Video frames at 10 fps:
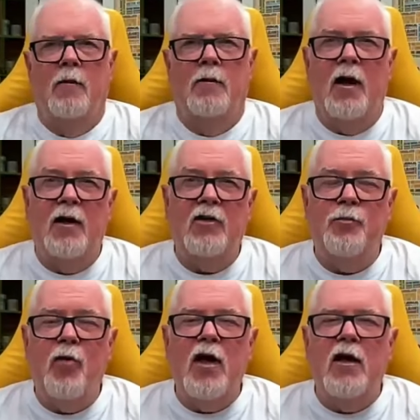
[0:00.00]
Now, let's
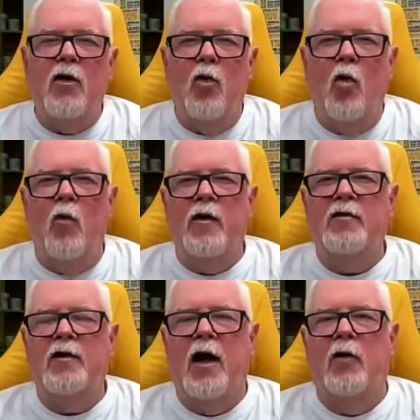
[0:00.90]
break all
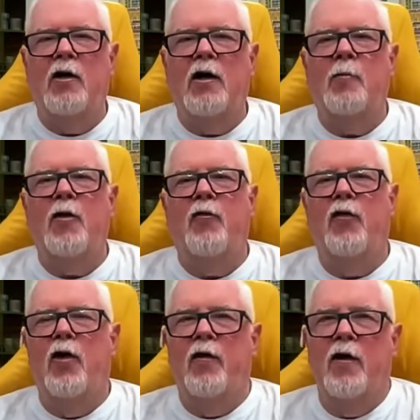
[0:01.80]
this down a little bit
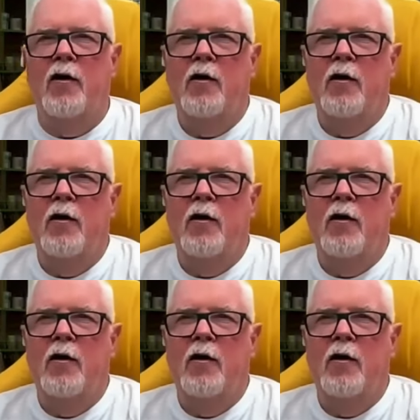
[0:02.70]
further